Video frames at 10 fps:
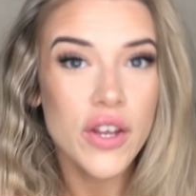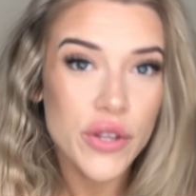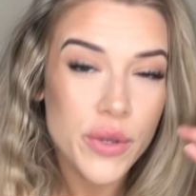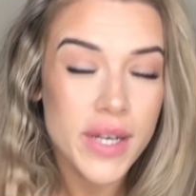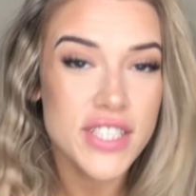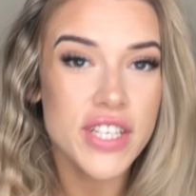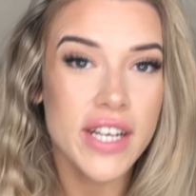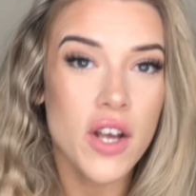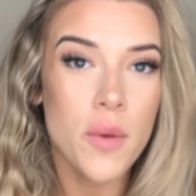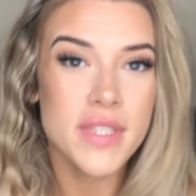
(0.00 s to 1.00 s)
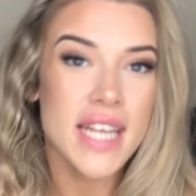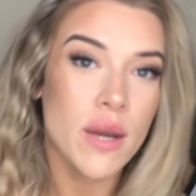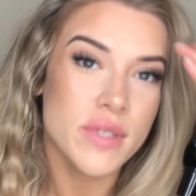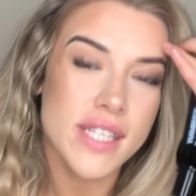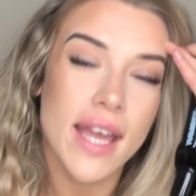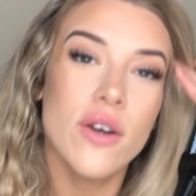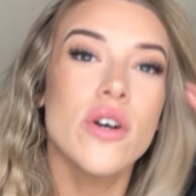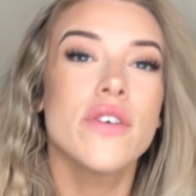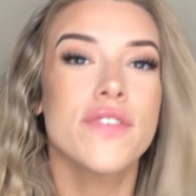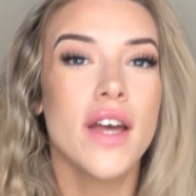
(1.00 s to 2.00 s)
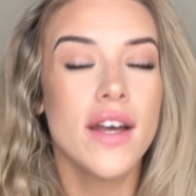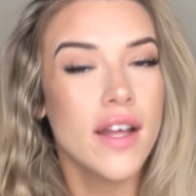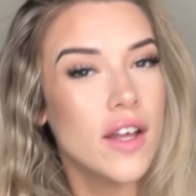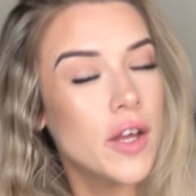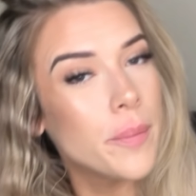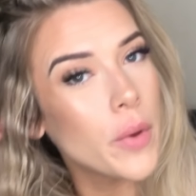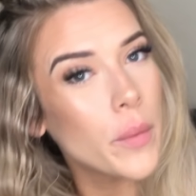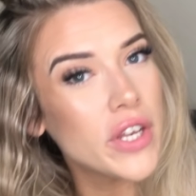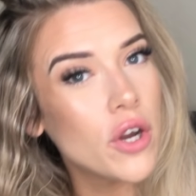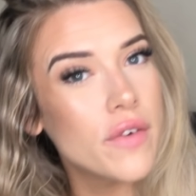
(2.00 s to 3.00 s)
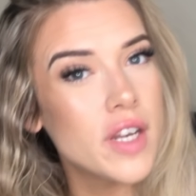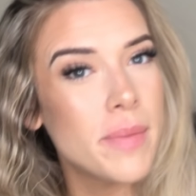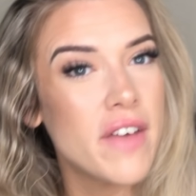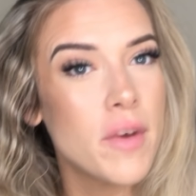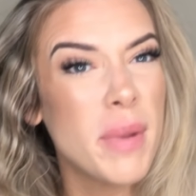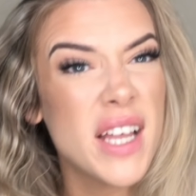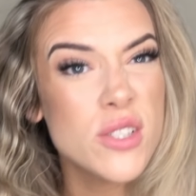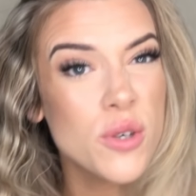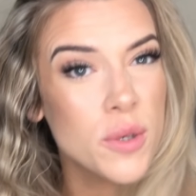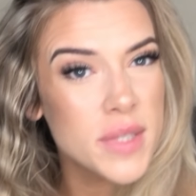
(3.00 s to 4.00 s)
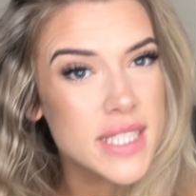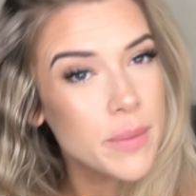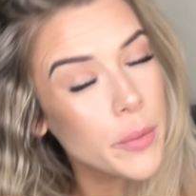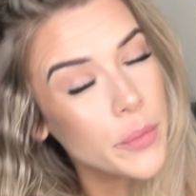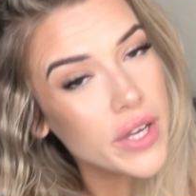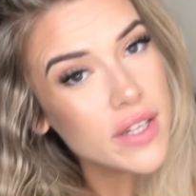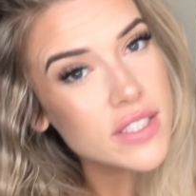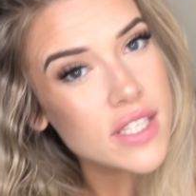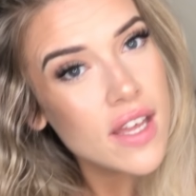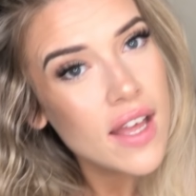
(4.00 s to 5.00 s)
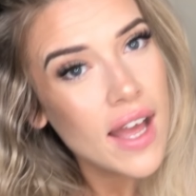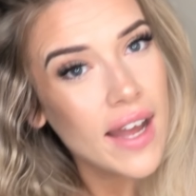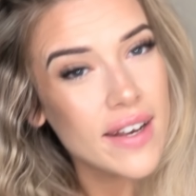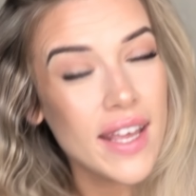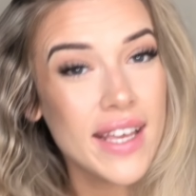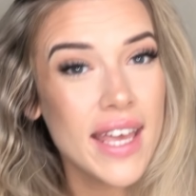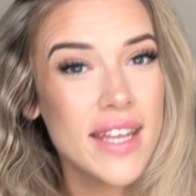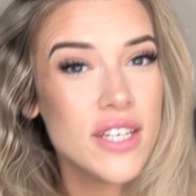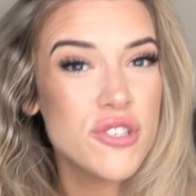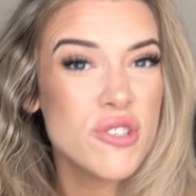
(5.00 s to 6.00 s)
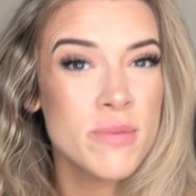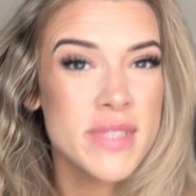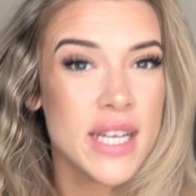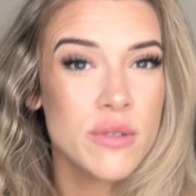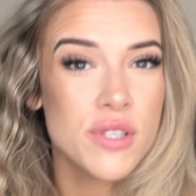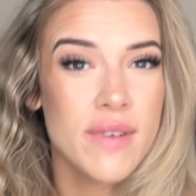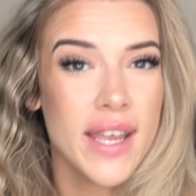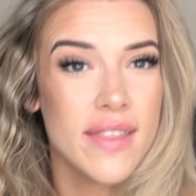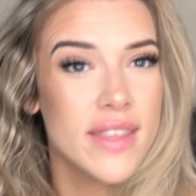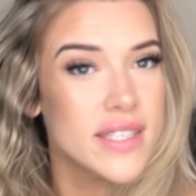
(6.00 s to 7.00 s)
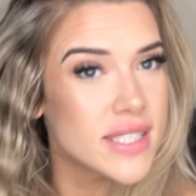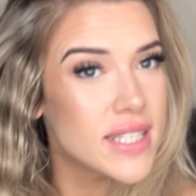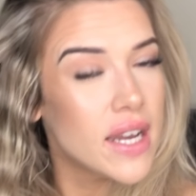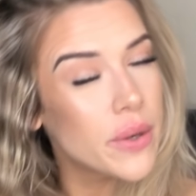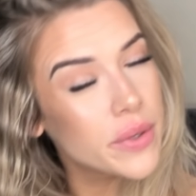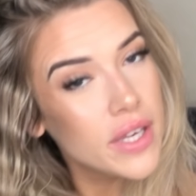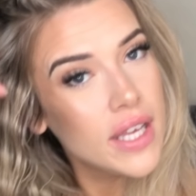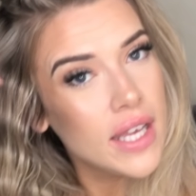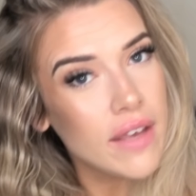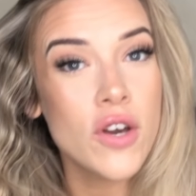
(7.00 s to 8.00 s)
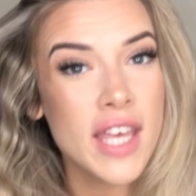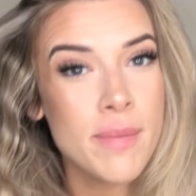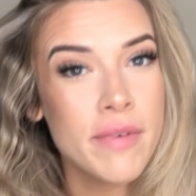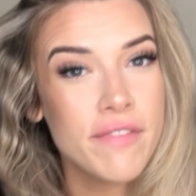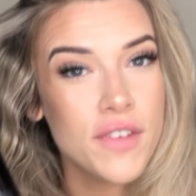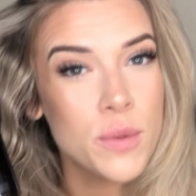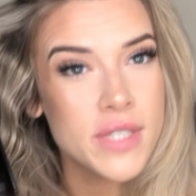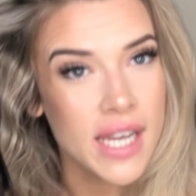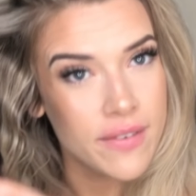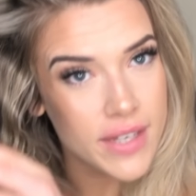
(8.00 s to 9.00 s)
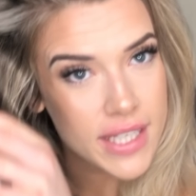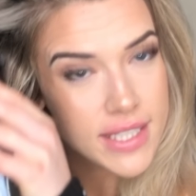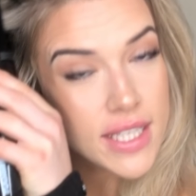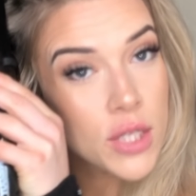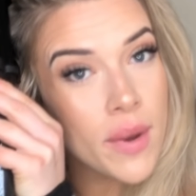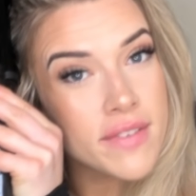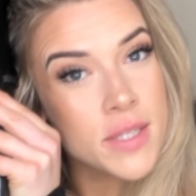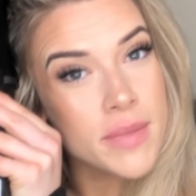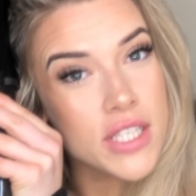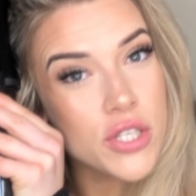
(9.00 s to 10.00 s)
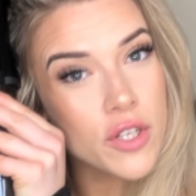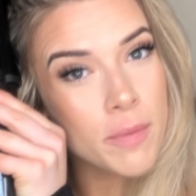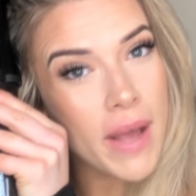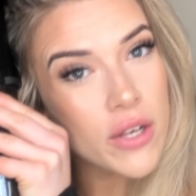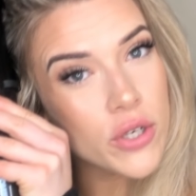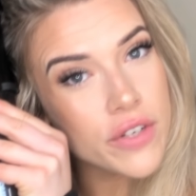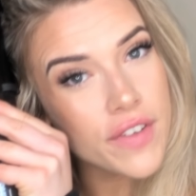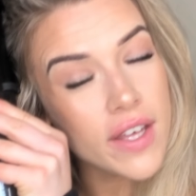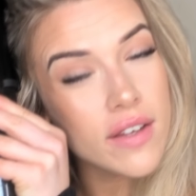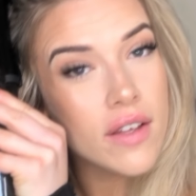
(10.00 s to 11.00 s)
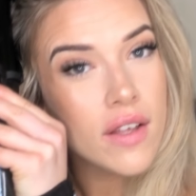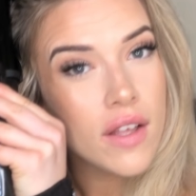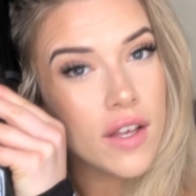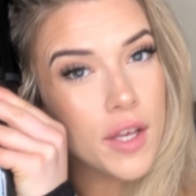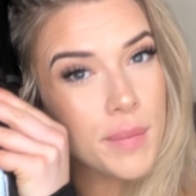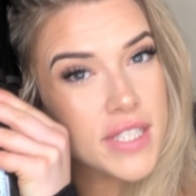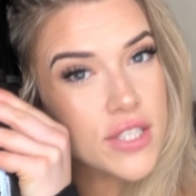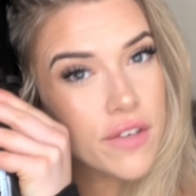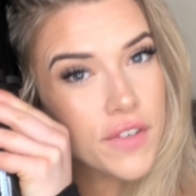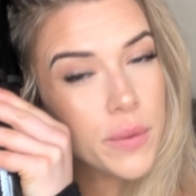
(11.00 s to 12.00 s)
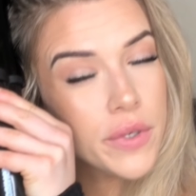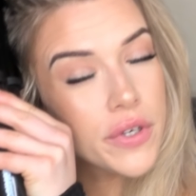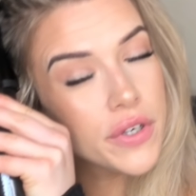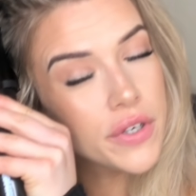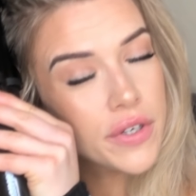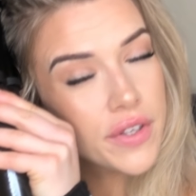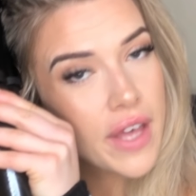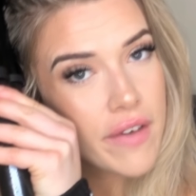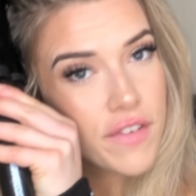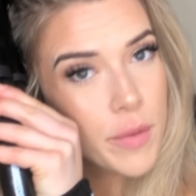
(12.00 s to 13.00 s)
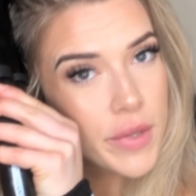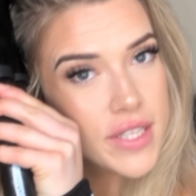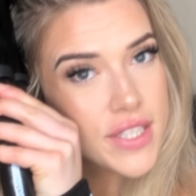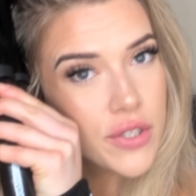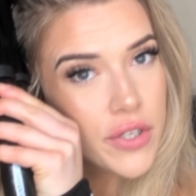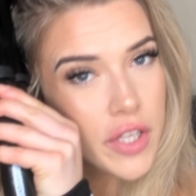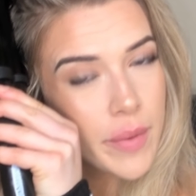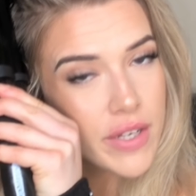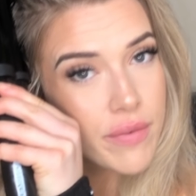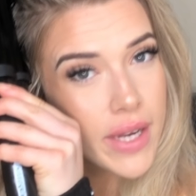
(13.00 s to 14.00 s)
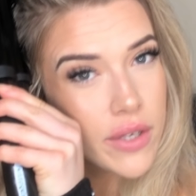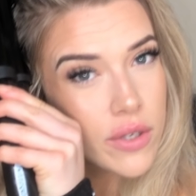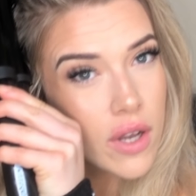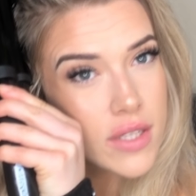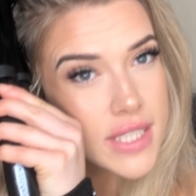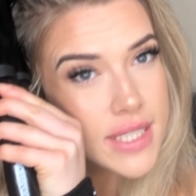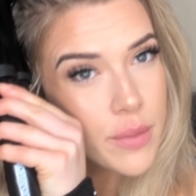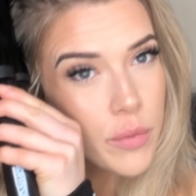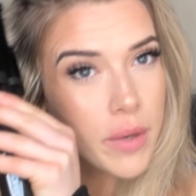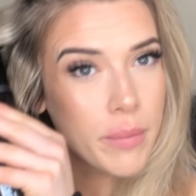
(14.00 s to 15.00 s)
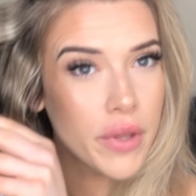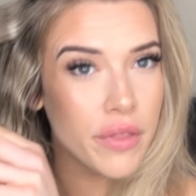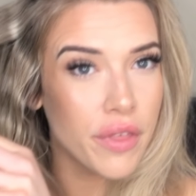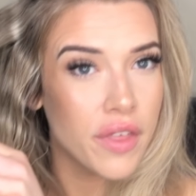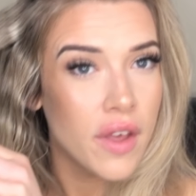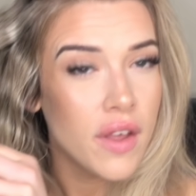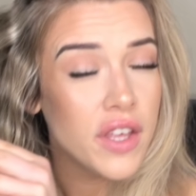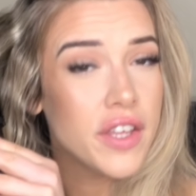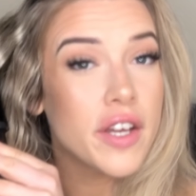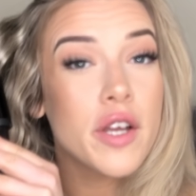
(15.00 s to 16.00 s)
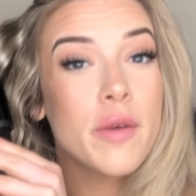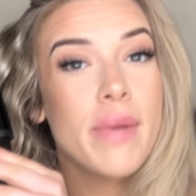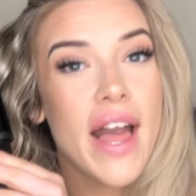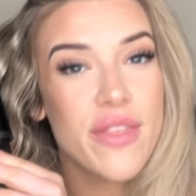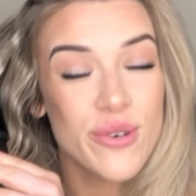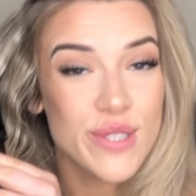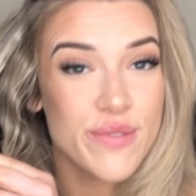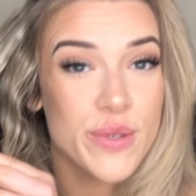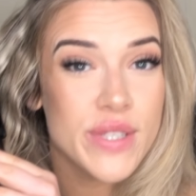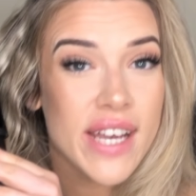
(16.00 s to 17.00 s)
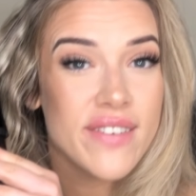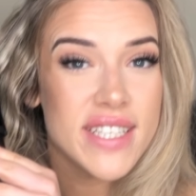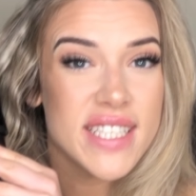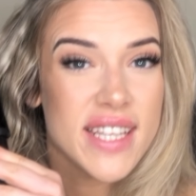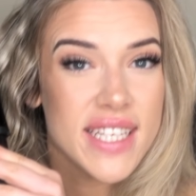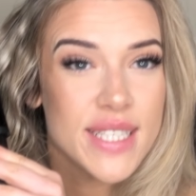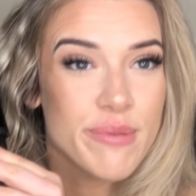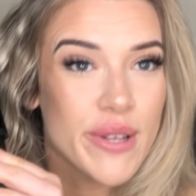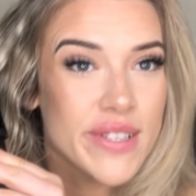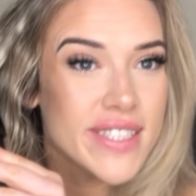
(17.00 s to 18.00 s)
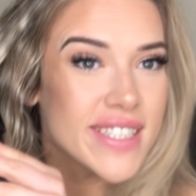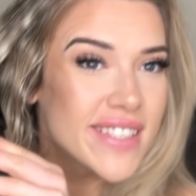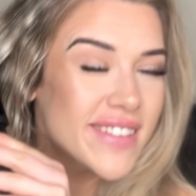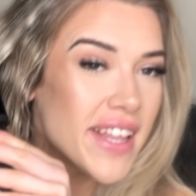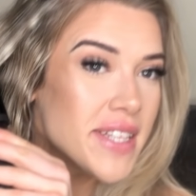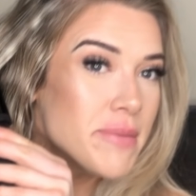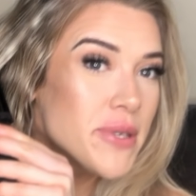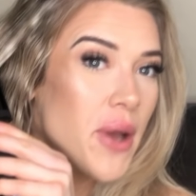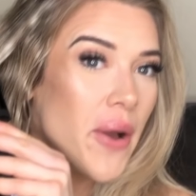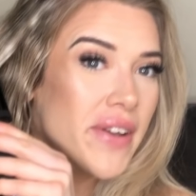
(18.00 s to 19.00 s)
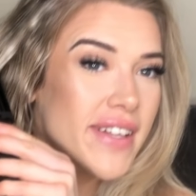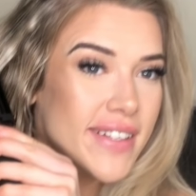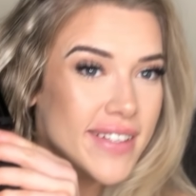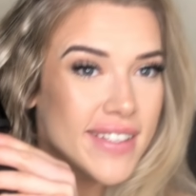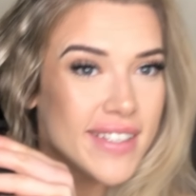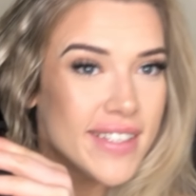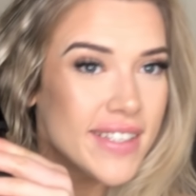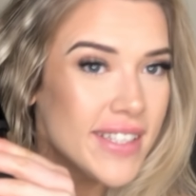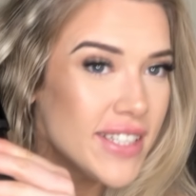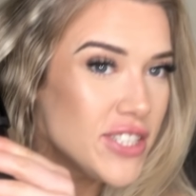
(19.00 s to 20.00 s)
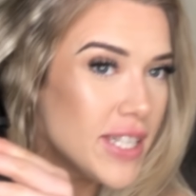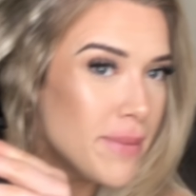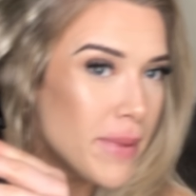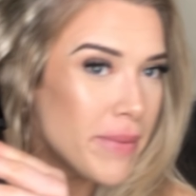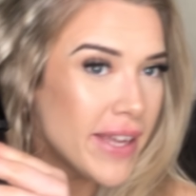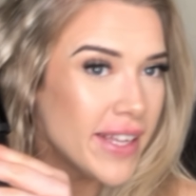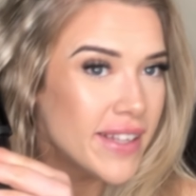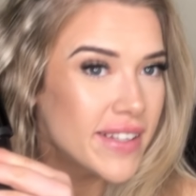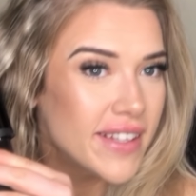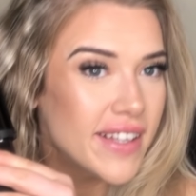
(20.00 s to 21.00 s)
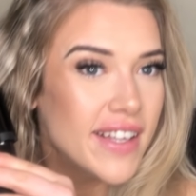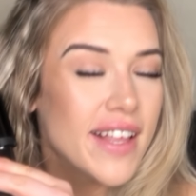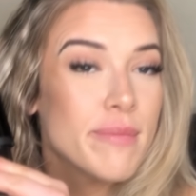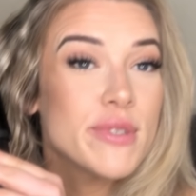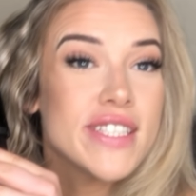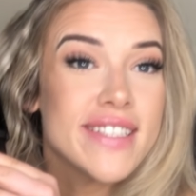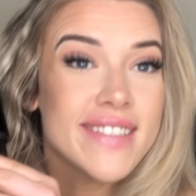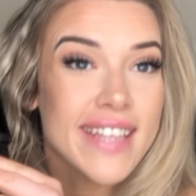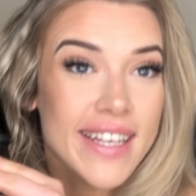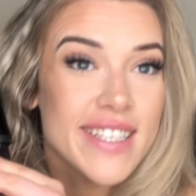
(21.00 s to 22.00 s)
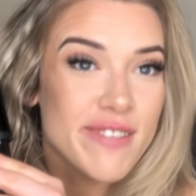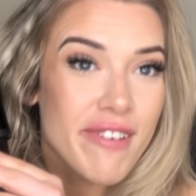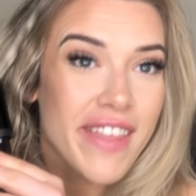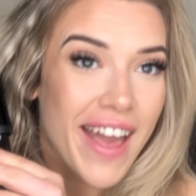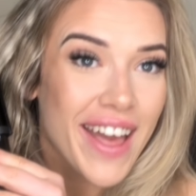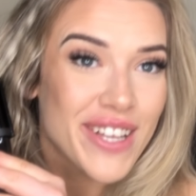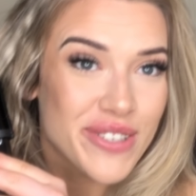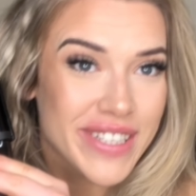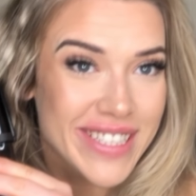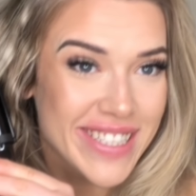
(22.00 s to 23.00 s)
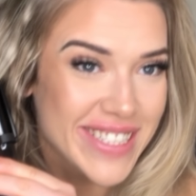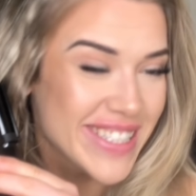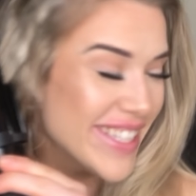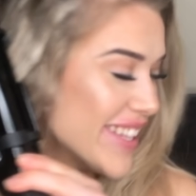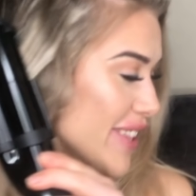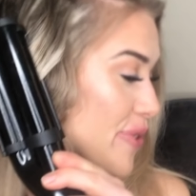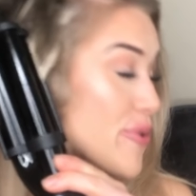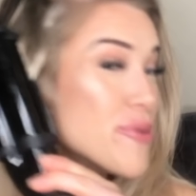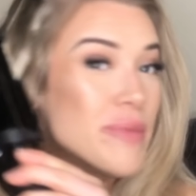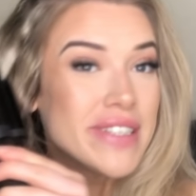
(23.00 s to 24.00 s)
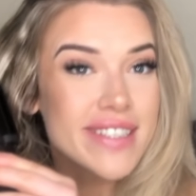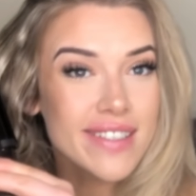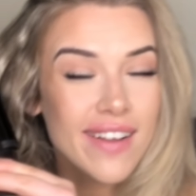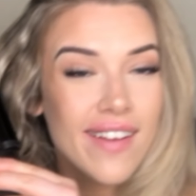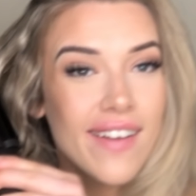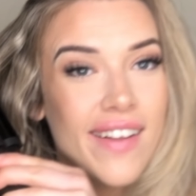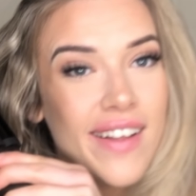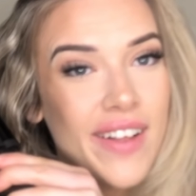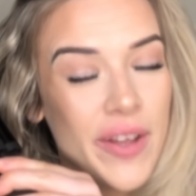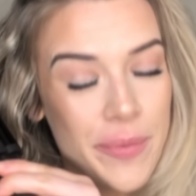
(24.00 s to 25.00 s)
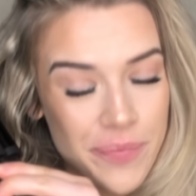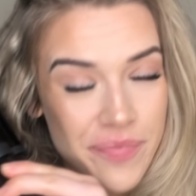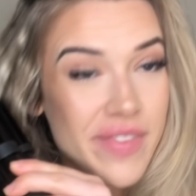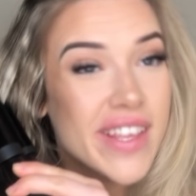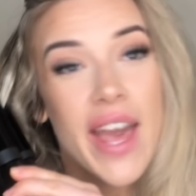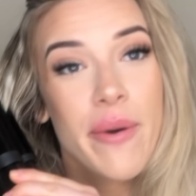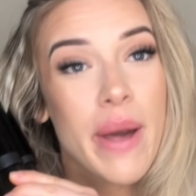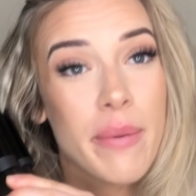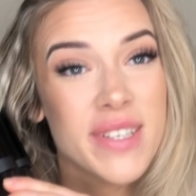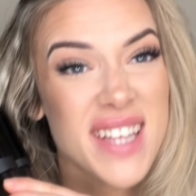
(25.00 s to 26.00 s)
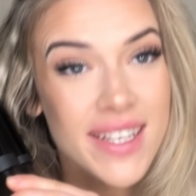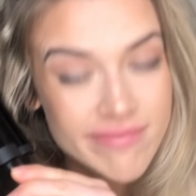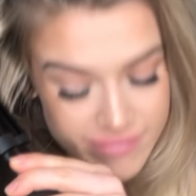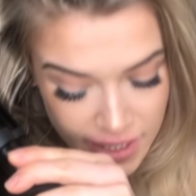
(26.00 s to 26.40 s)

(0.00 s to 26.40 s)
Another question I got was how to get over when you're in a bit of a plateau with Slimming World, and again it just comes down to writing things down. If you're keeping food diaries, you have something to look back over. So if you know that a few months ago you had really good losses in 1 month, you can compare those food diaries to these ones. There's my dog. Chilling, baby. But he skinned him at the hairdressers, the groomers. Yeah, where was I?